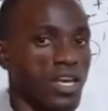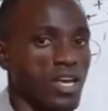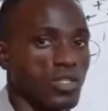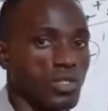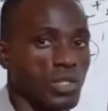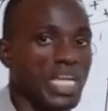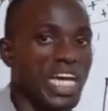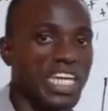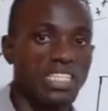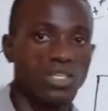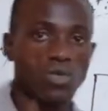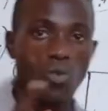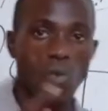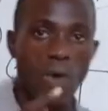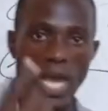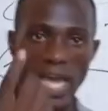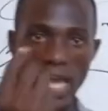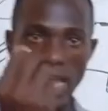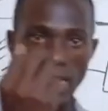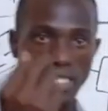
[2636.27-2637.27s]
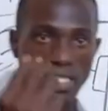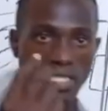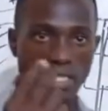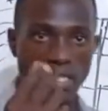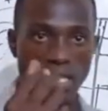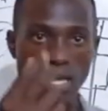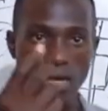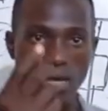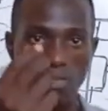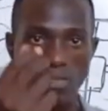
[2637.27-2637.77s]
So that's the
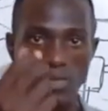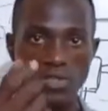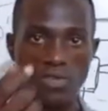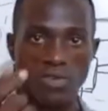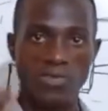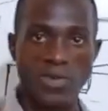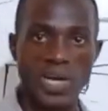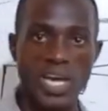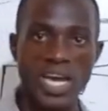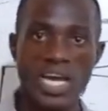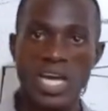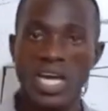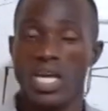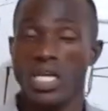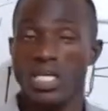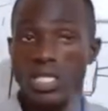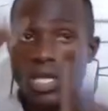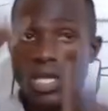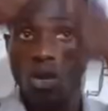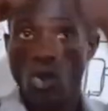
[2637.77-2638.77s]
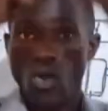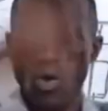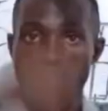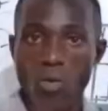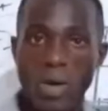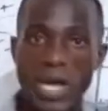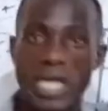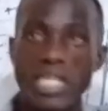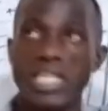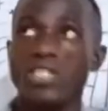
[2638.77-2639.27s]
piece of wire, the long
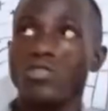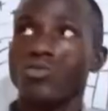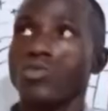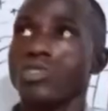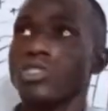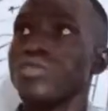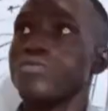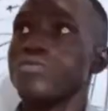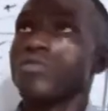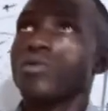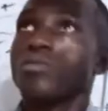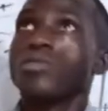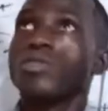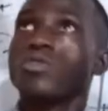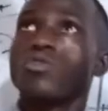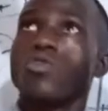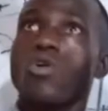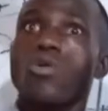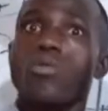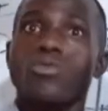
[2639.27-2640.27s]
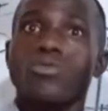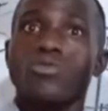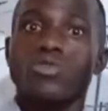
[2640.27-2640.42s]
wire that you see from the top,